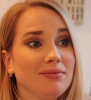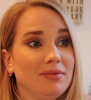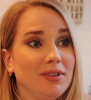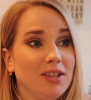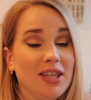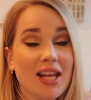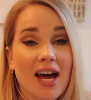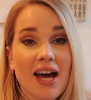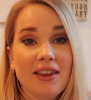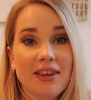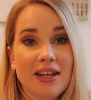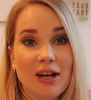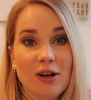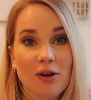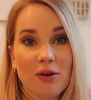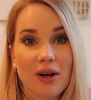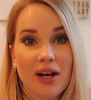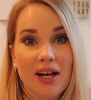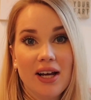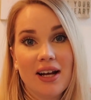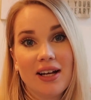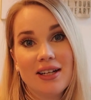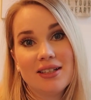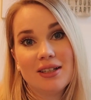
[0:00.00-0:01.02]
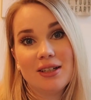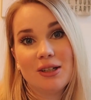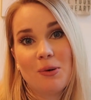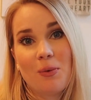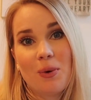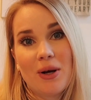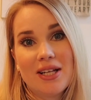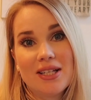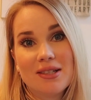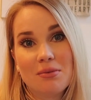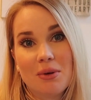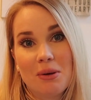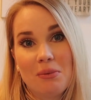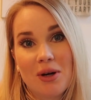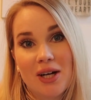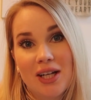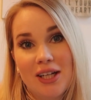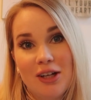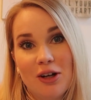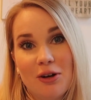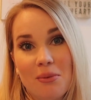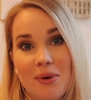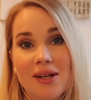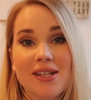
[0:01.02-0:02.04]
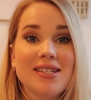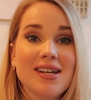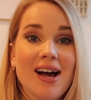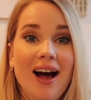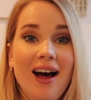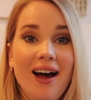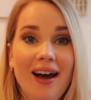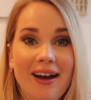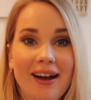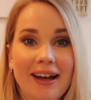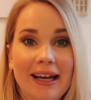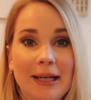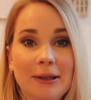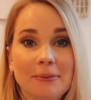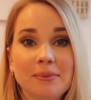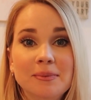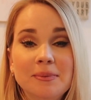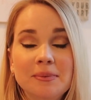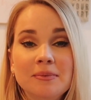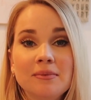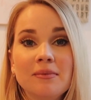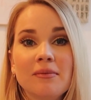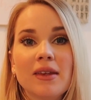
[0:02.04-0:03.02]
not that great, I didn't waste my money or my time